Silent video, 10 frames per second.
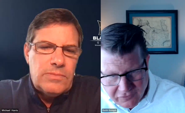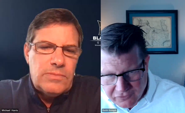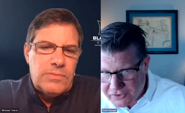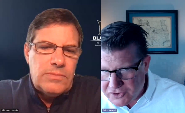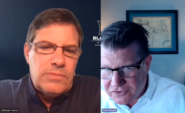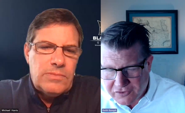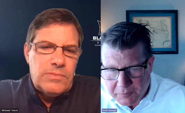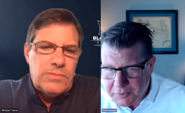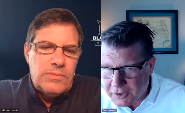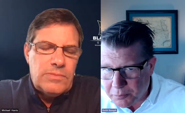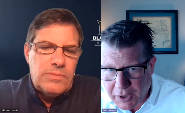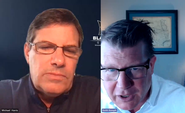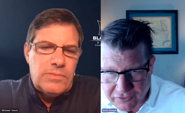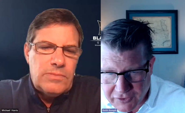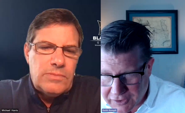Speaker 1: since you stepped into
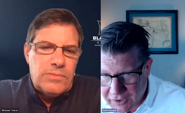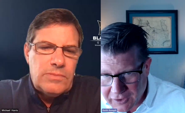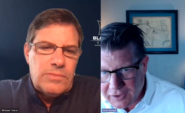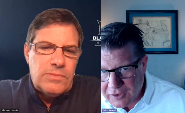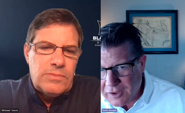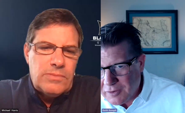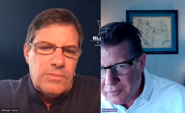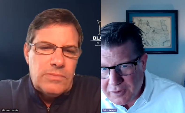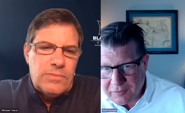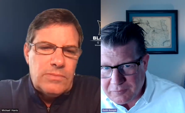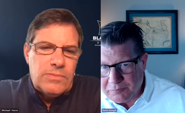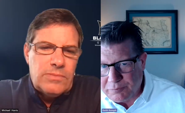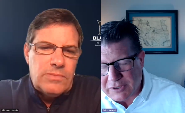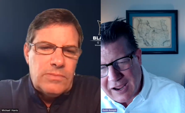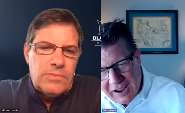Blackfin,
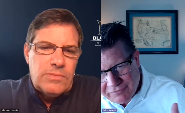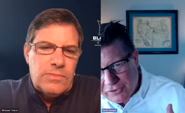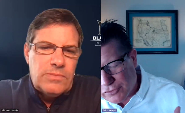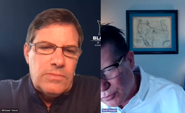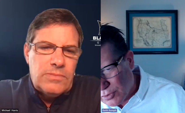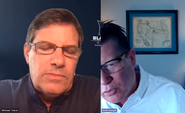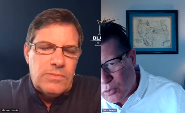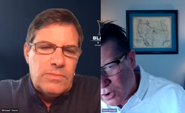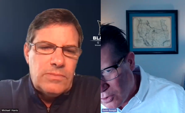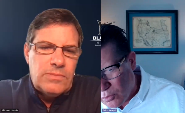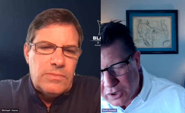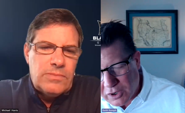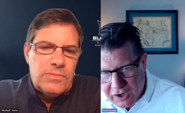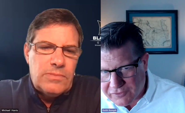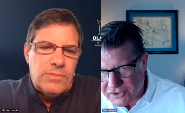but to have this real
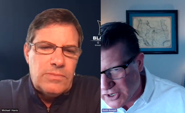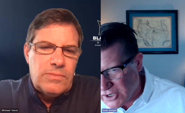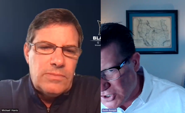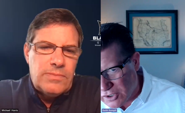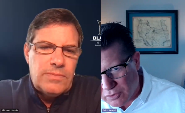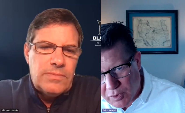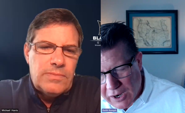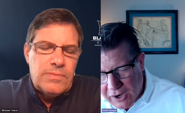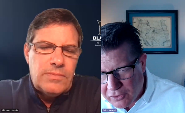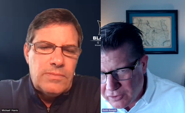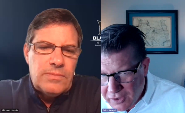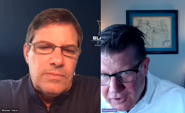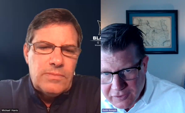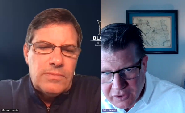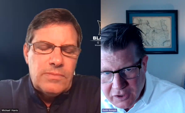one-on-one conversation around
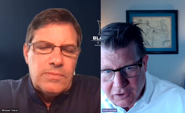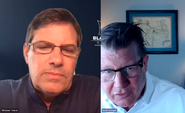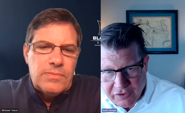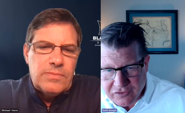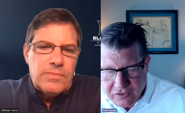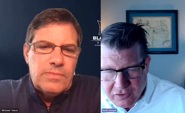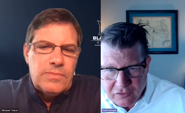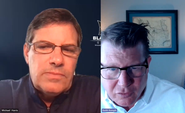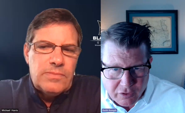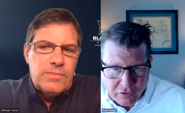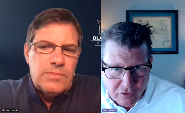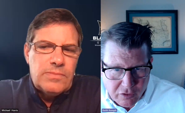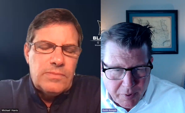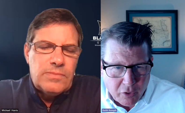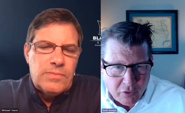you know these
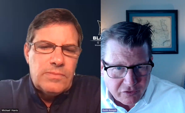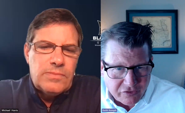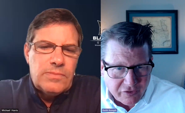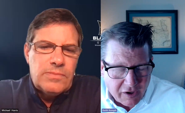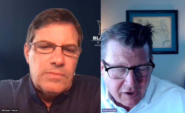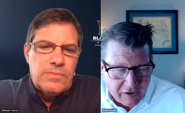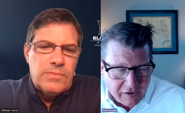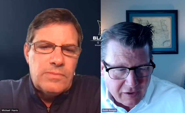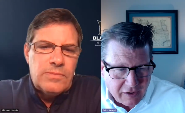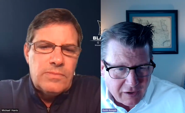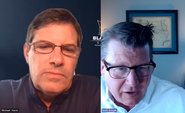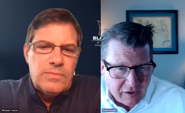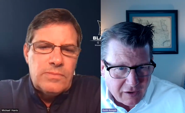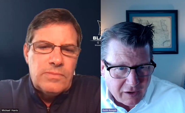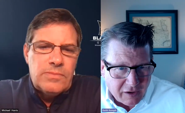critical components, uh,
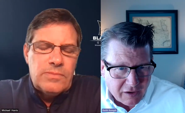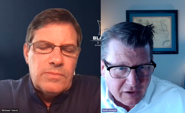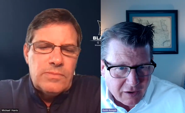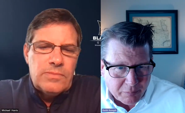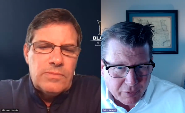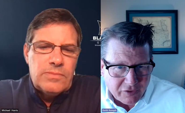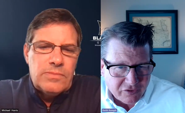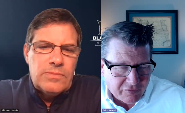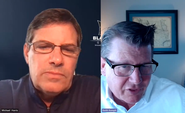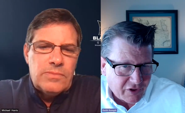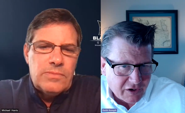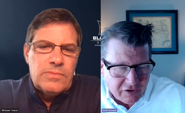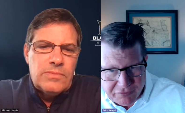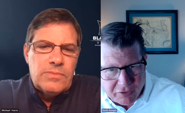it, it, it kind of brings everything into